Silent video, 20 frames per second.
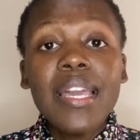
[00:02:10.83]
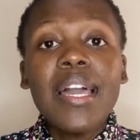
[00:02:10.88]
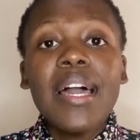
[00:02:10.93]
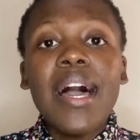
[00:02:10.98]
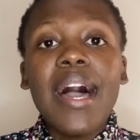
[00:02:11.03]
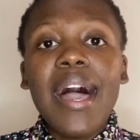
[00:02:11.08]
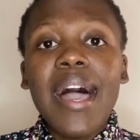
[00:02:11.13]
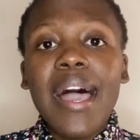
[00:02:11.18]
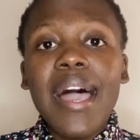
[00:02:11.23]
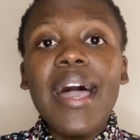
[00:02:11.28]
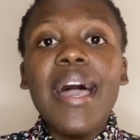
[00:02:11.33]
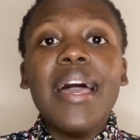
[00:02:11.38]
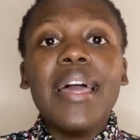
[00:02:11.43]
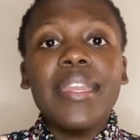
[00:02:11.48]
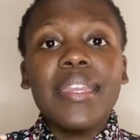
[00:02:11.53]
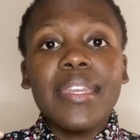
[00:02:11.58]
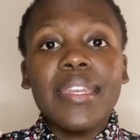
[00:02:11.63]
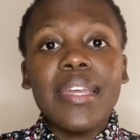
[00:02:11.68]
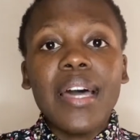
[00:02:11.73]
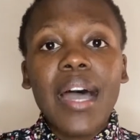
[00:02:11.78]

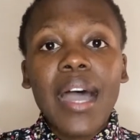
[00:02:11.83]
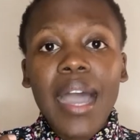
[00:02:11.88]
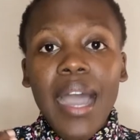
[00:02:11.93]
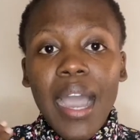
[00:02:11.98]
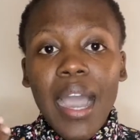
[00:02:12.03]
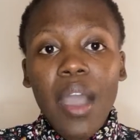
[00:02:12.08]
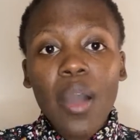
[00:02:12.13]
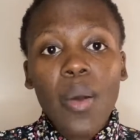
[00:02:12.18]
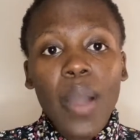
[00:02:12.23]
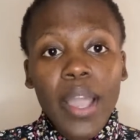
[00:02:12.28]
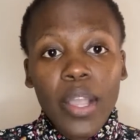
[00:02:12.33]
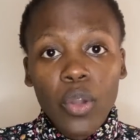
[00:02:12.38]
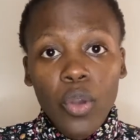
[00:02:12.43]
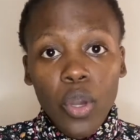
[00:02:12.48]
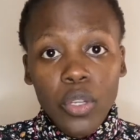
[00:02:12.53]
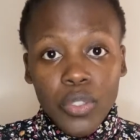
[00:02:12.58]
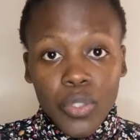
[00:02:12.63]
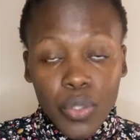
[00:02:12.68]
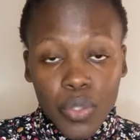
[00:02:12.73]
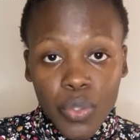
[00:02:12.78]
and how I got
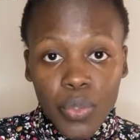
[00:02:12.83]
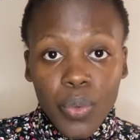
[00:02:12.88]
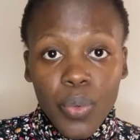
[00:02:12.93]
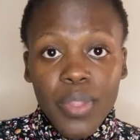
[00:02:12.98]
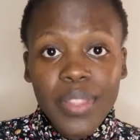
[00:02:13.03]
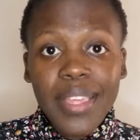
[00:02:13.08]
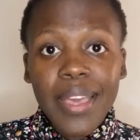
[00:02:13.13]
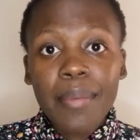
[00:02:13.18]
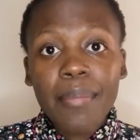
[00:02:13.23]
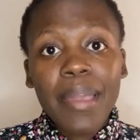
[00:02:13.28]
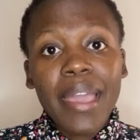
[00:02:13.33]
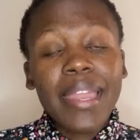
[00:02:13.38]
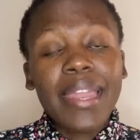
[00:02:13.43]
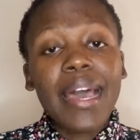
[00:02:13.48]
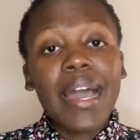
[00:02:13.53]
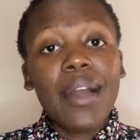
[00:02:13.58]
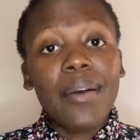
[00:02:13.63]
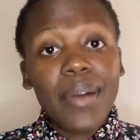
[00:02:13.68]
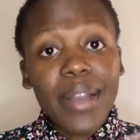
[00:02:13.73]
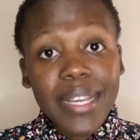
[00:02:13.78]
to do them, and
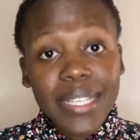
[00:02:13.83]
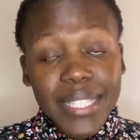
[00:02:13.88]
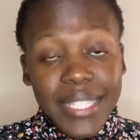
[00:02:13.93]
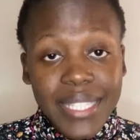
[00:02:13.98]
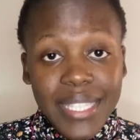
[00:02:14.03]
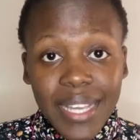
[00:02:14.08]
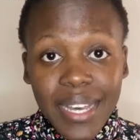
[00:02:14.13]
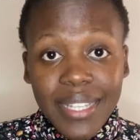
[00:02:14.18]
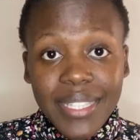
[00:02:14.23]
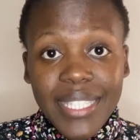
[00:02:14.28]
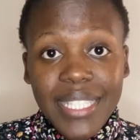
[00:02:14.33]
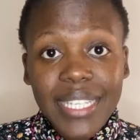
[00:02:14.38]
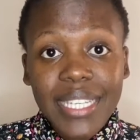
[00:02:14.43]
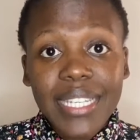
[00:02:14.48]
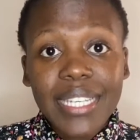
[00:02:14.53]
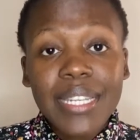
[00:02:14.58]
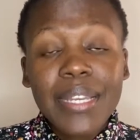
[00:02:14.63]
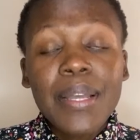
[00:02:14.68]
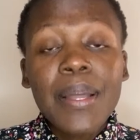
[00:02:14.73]
how I started,